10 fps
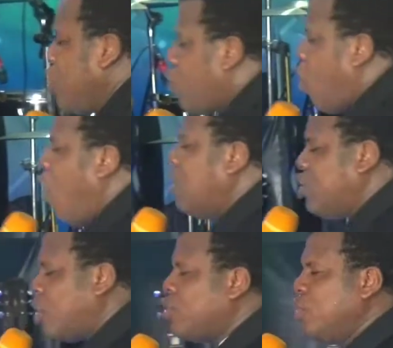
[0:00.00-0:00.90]
God
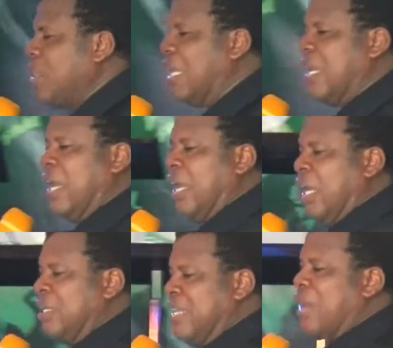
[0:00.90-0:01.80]
just know that
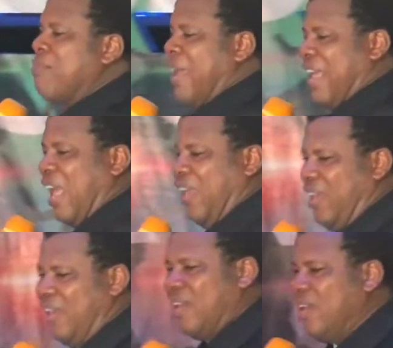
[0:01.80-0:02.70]
my guy,
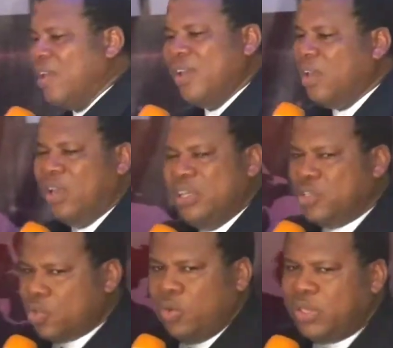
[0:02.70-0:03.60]
he's
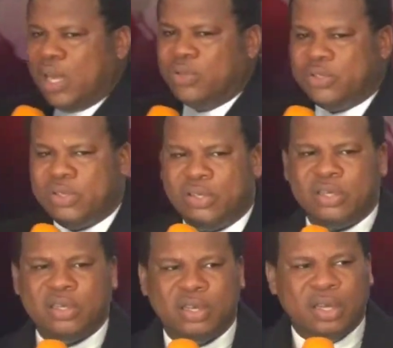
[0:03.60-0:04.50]
sold out.
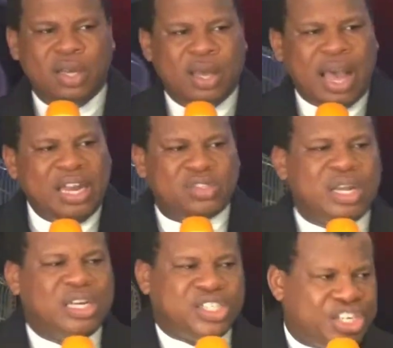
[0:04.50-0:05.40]
And he's not
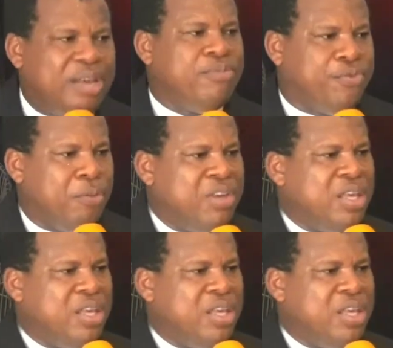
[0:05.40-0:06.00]
ashamed for me.